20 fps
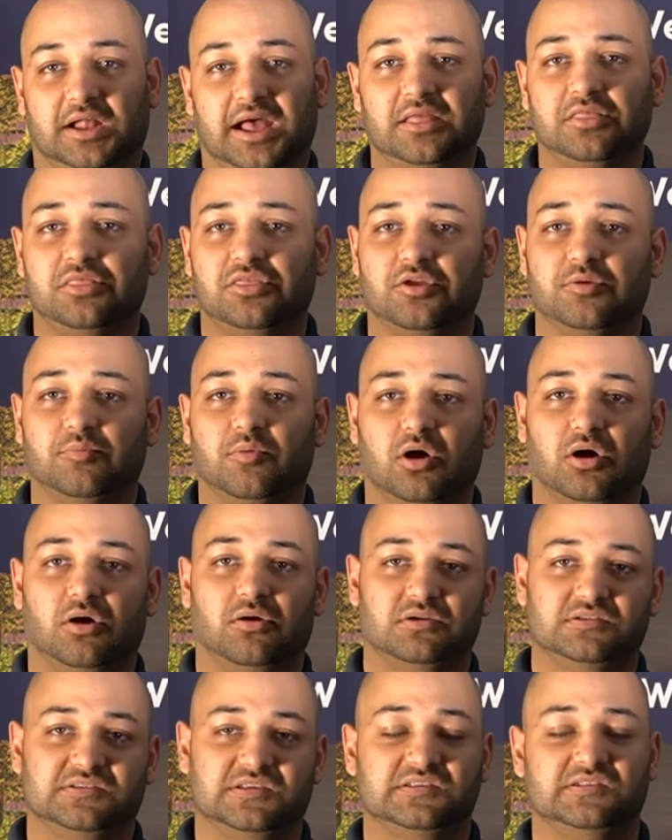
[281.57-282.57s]
Anthem
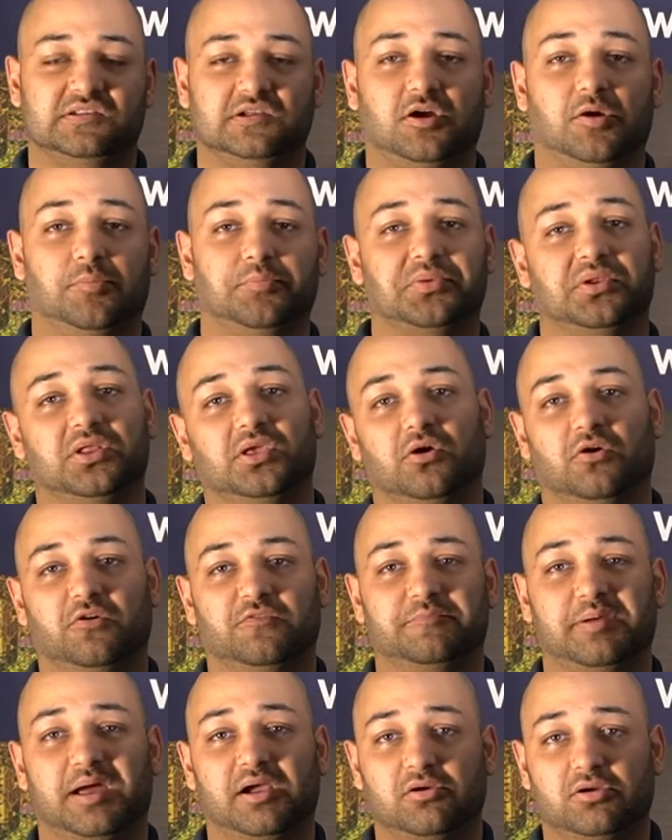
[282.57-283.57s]
are a sister company
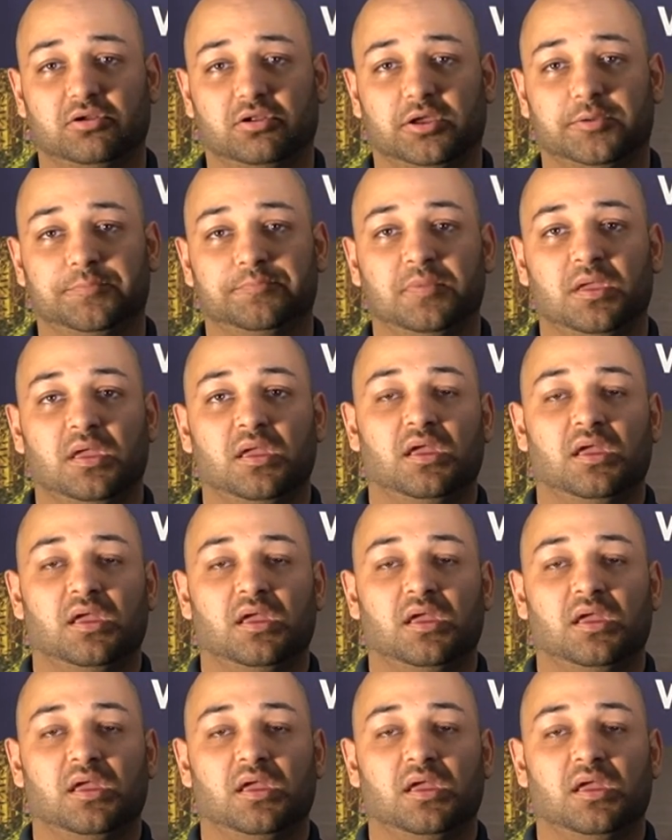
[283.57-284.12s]
of Paradigm,